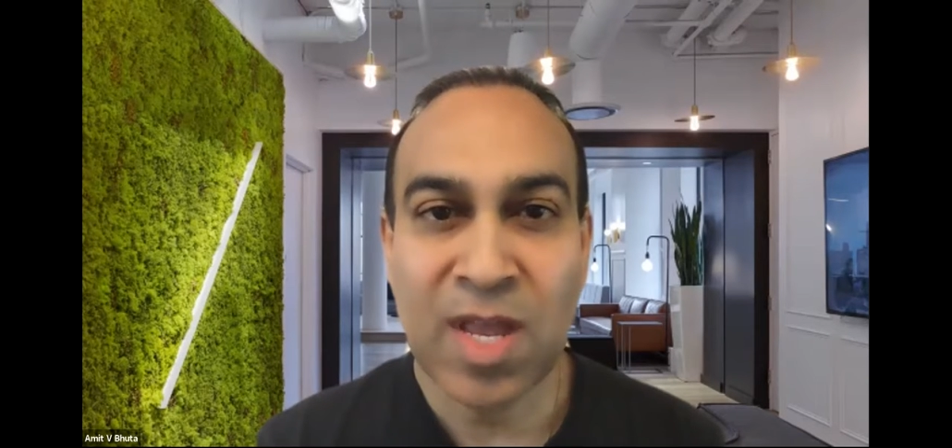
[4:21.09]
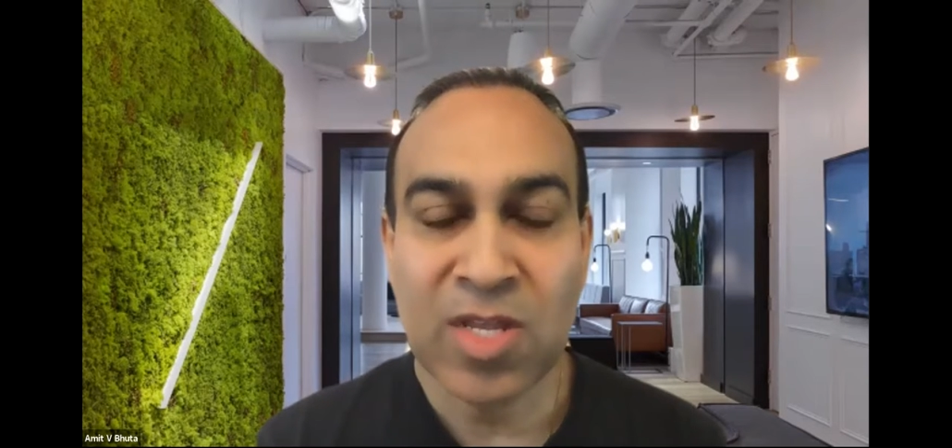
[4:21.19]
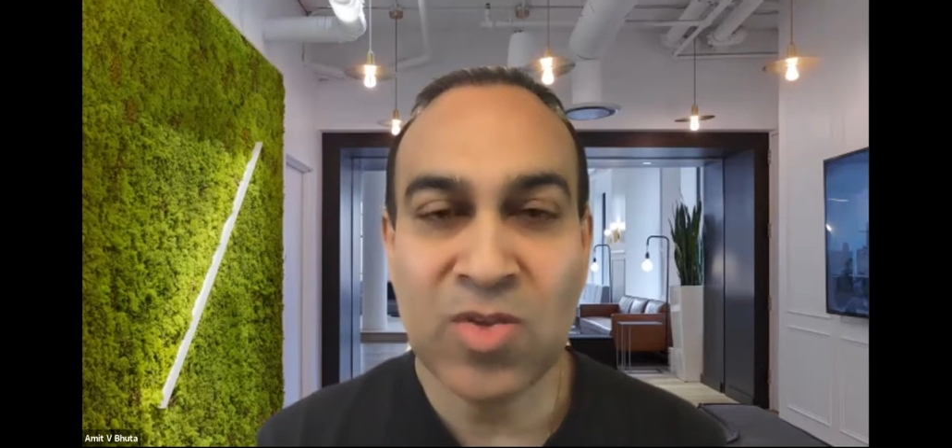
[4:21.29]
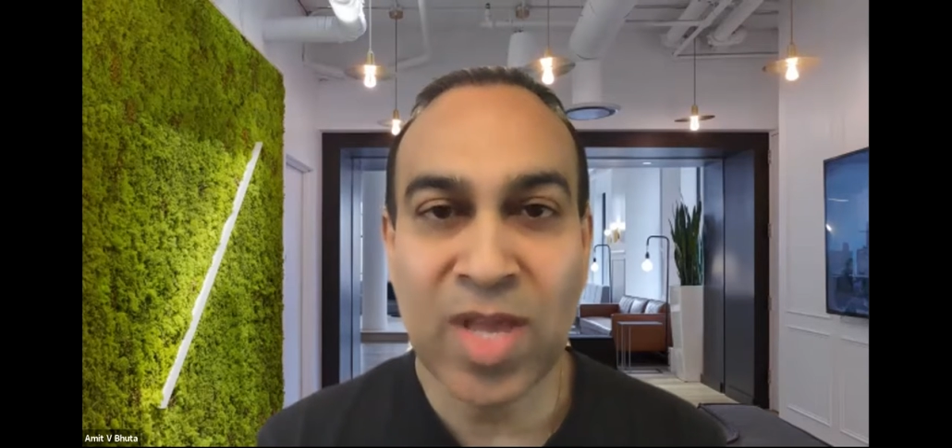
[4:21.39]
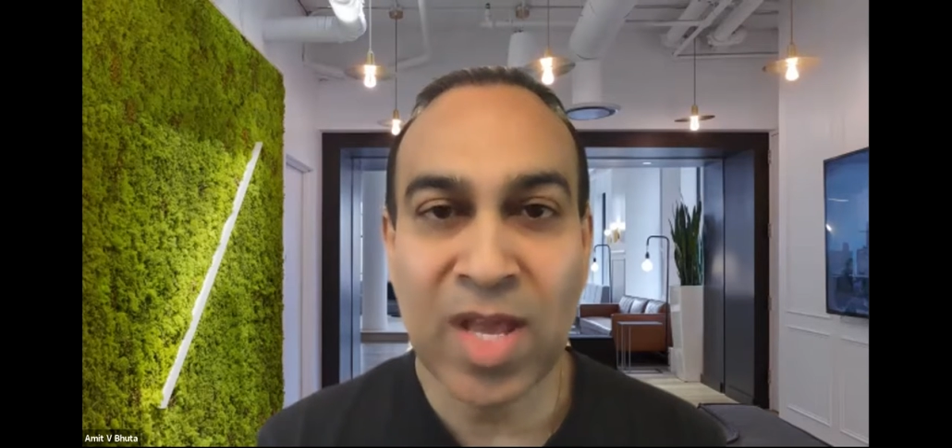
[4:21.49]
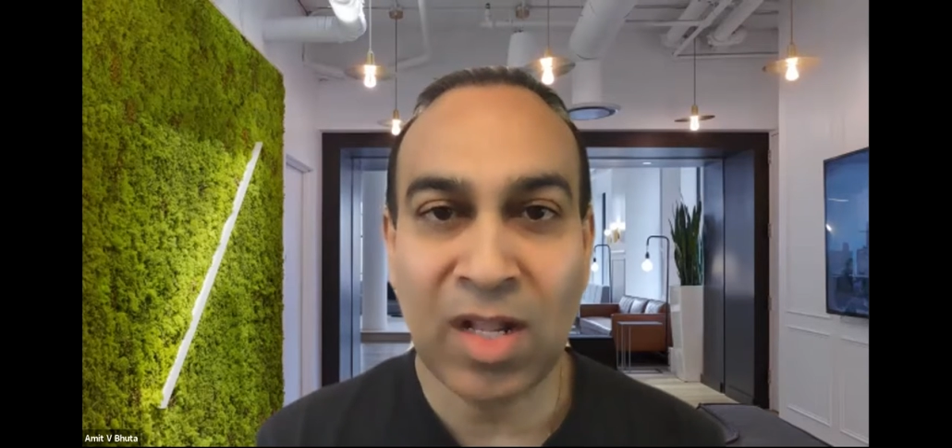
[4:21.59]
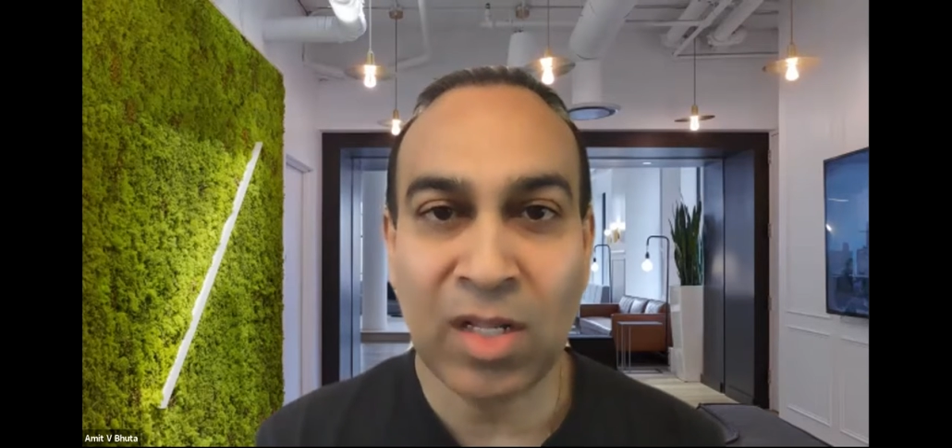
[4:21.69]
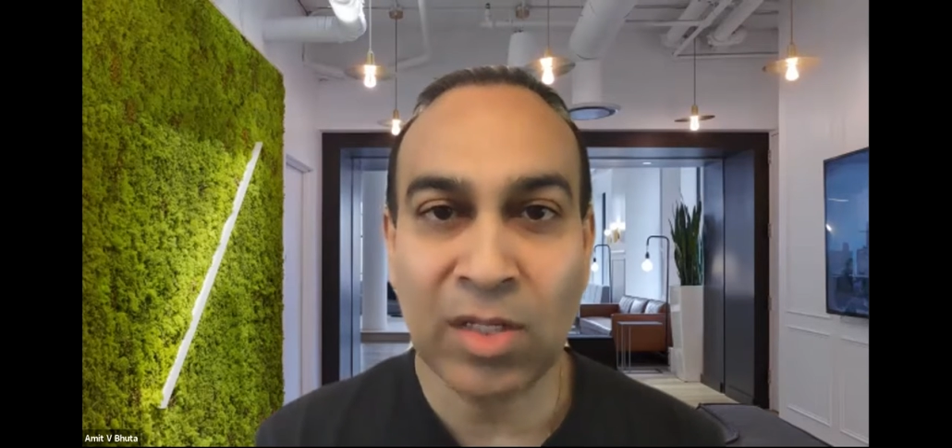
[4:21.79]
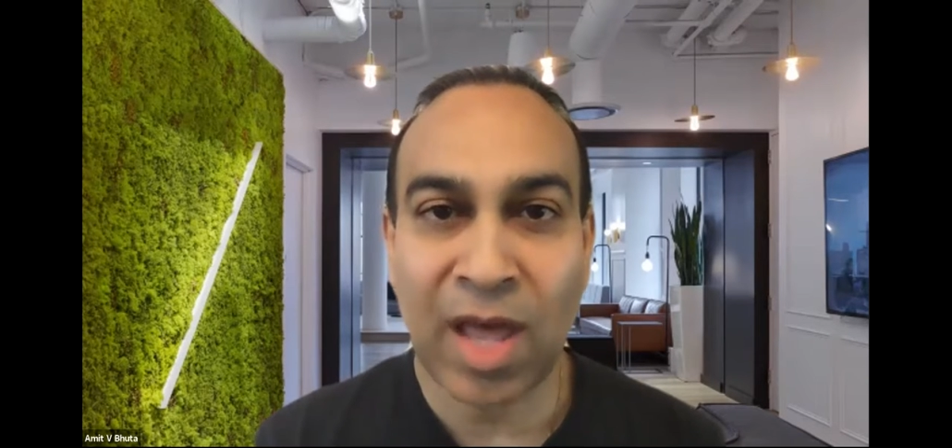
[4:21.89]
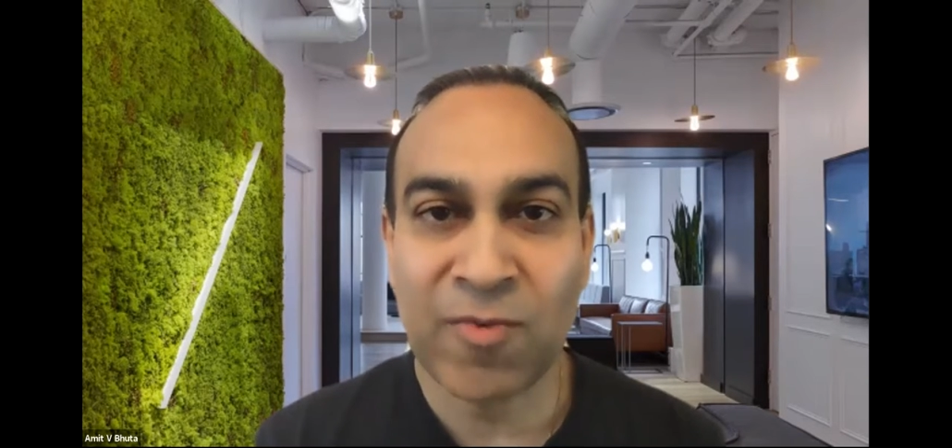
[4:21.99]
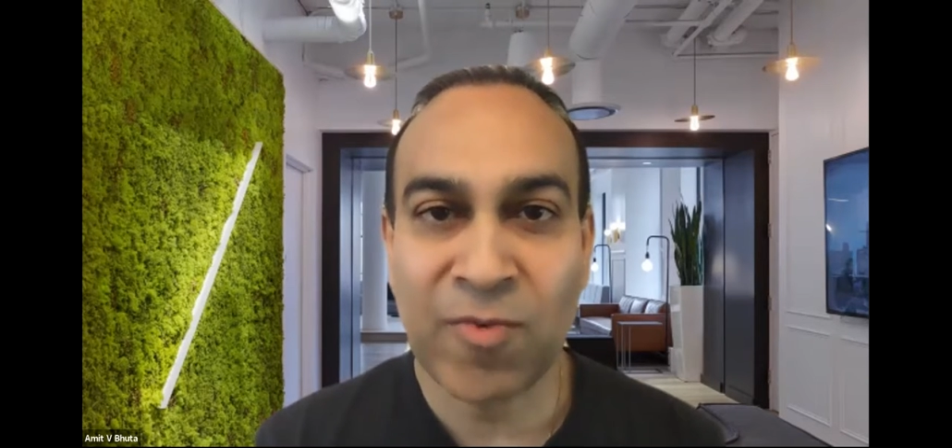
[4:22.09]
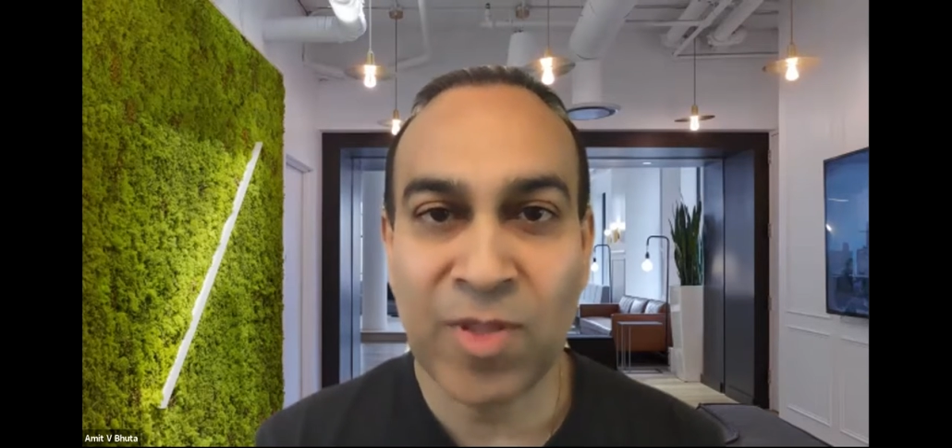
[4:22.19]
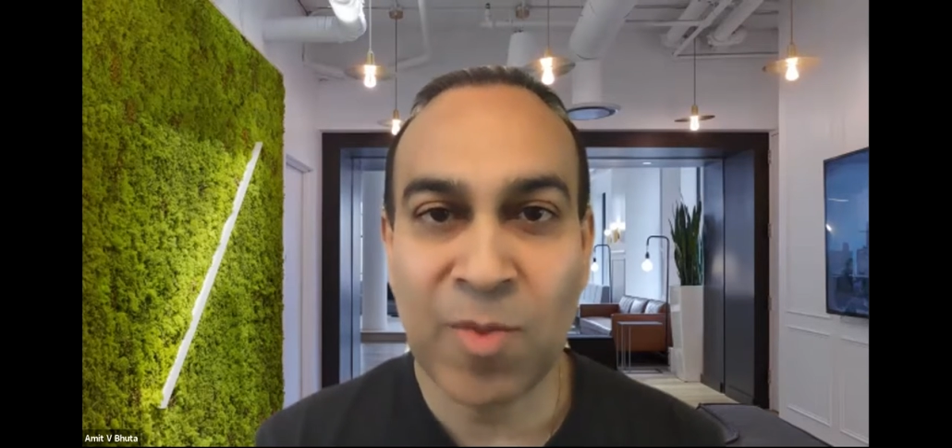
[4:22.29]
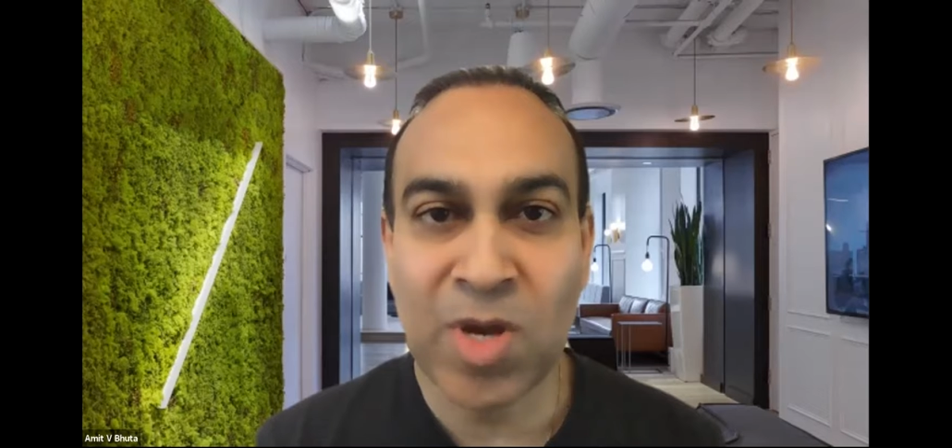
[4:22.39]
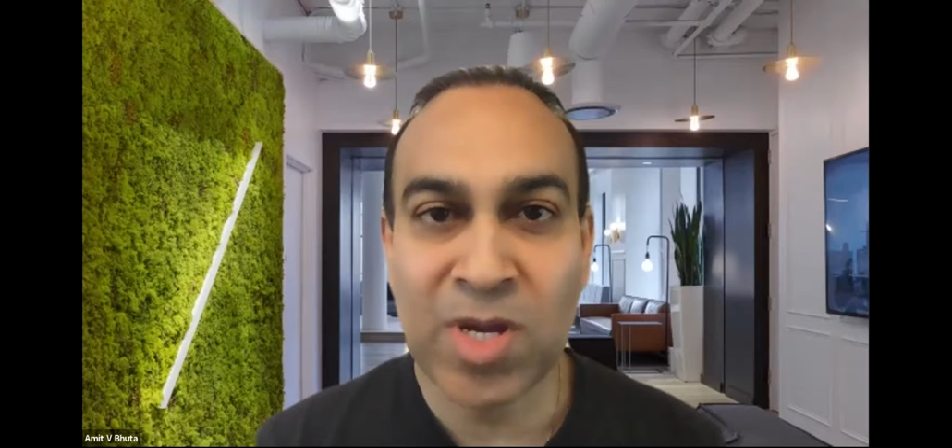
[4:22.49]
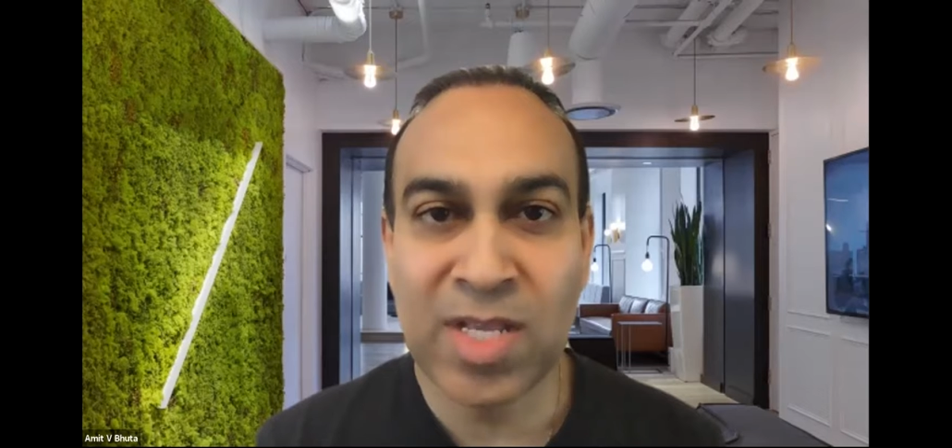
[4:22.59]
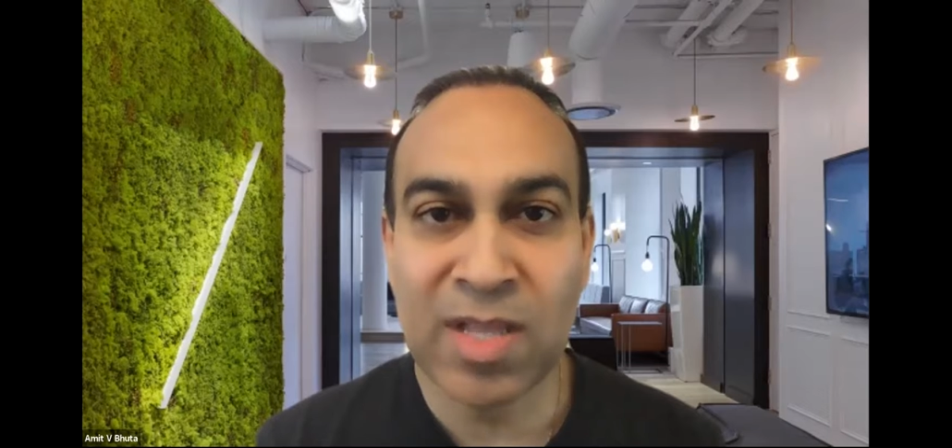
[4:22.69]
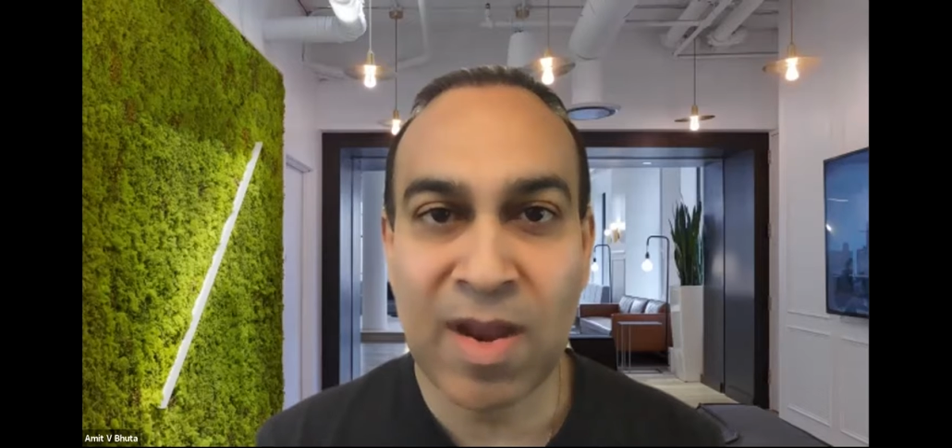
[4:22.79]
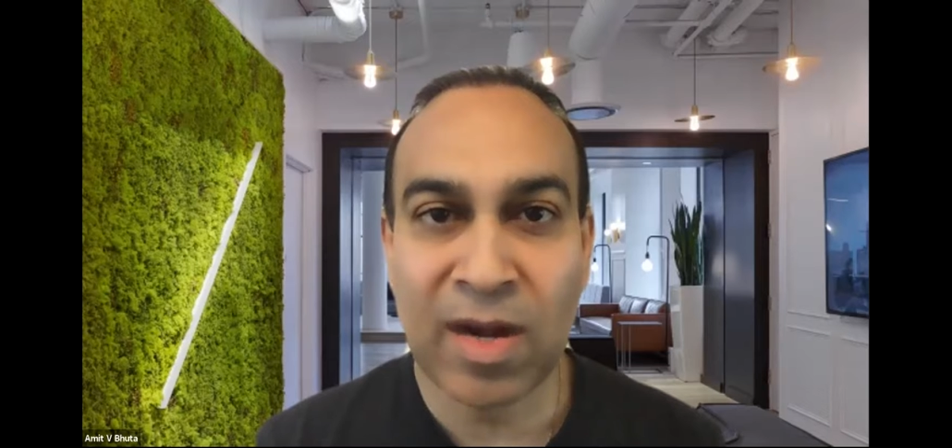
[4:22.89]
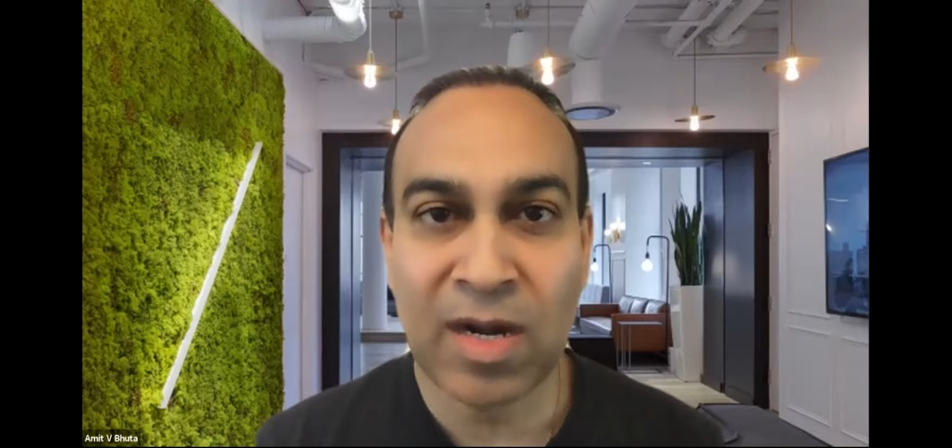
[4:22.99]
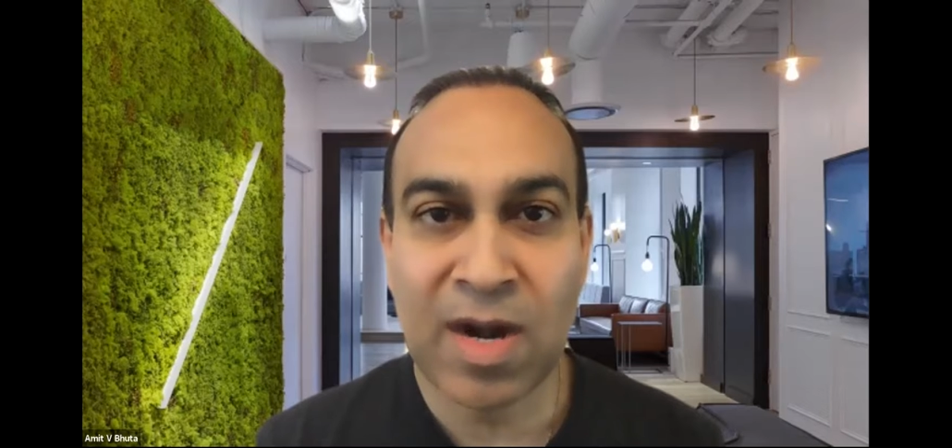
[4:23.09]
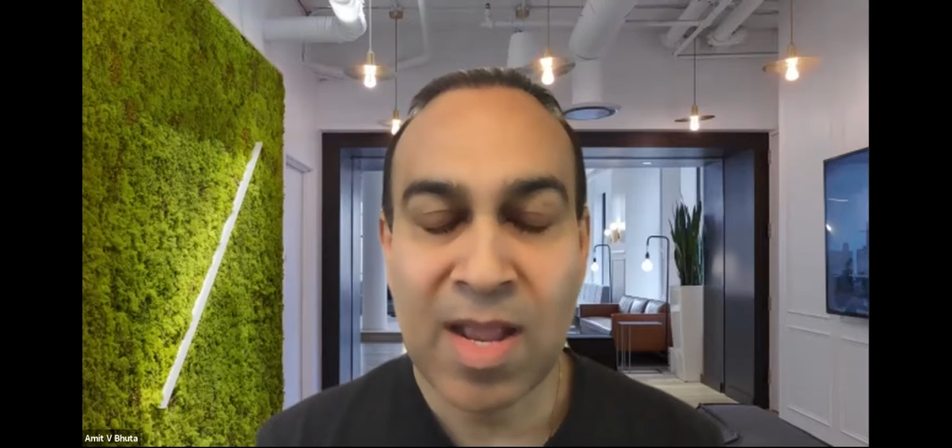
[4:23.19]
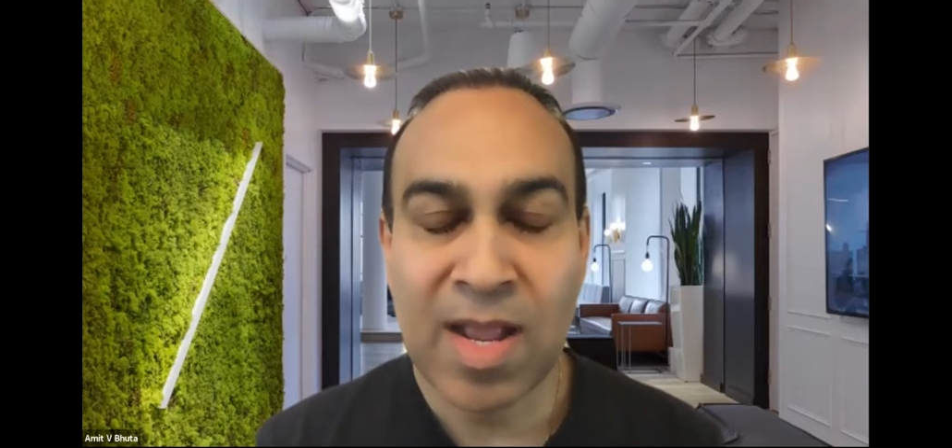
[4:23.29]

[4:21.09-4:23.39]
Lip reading: You get a lot for the money there,